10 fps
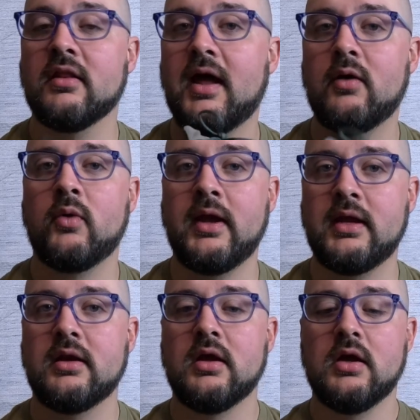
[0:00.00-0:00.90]

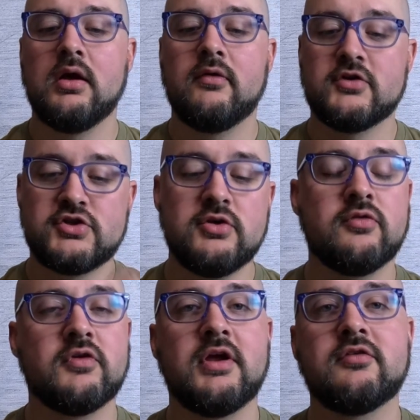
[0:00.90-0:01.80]
lightweight. The
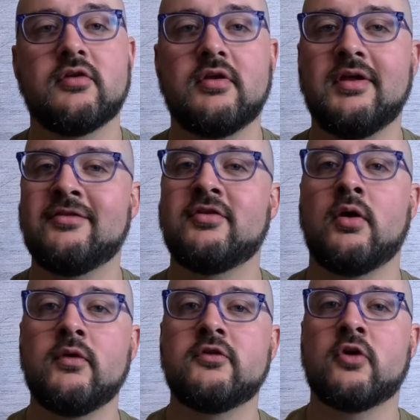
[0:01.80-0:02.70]
shoestrings is the
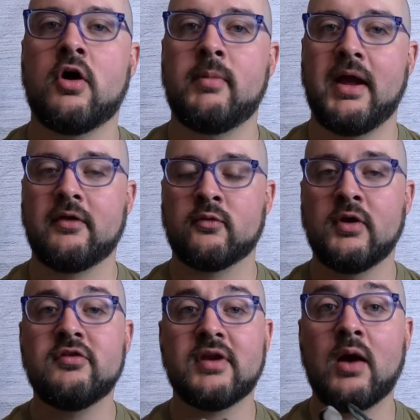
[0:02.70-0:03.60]
only drawback. The
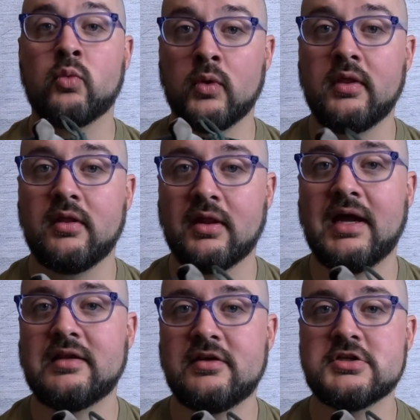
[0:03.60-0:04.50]
reason I really
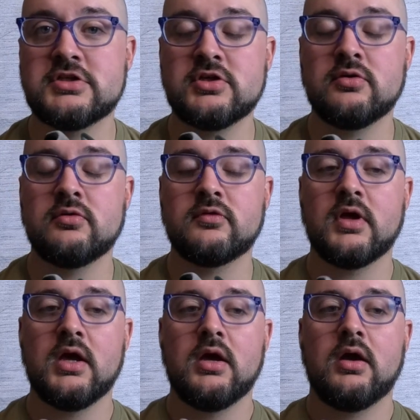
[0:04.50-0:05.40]
like these shoes
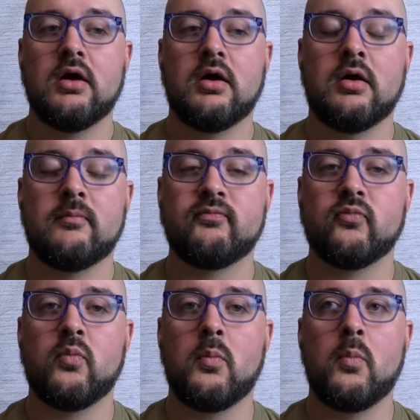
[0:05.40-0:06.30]

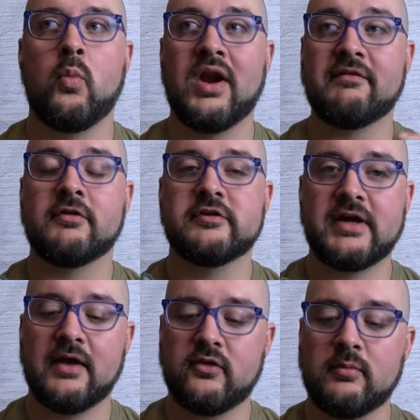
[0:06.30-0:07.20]
when I first
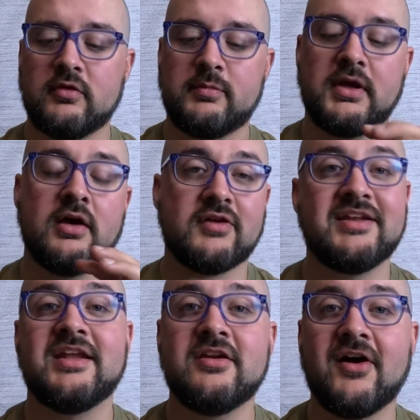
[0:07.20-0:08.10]
got them is because I
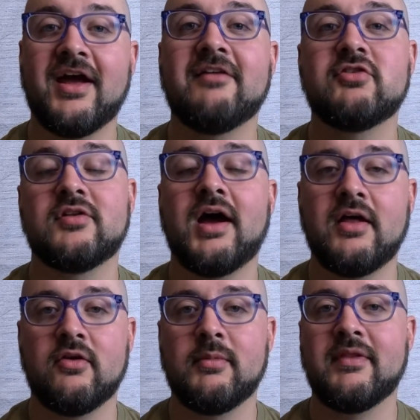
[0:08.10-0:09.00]
did not have to
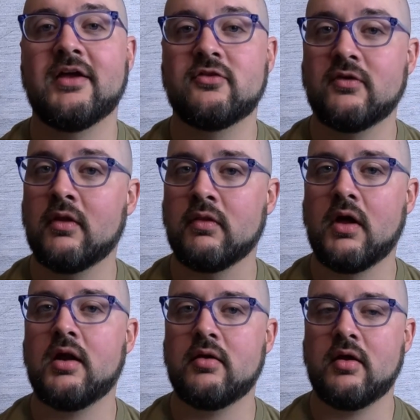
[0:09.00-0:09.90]
tie them, and that's a
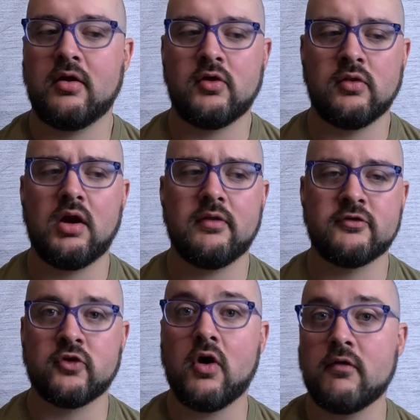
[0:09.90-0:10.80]
lot of the
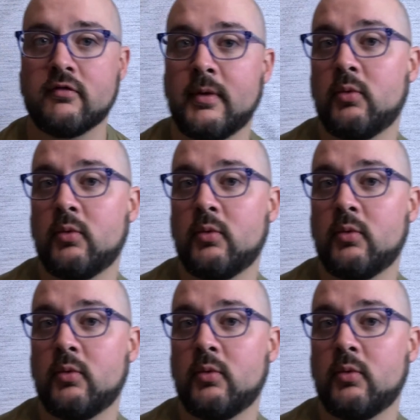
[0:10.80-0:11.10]
draw for me